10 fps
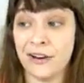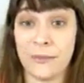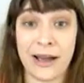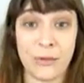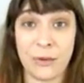No
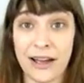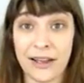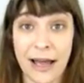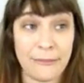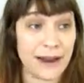matter what,
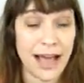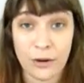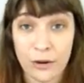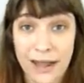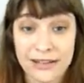I'm not
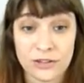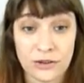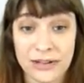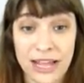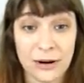going back to
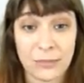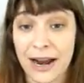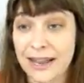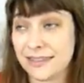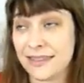Newman
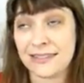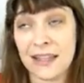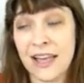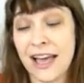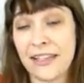Enterprises.
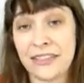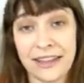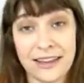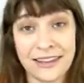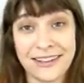I think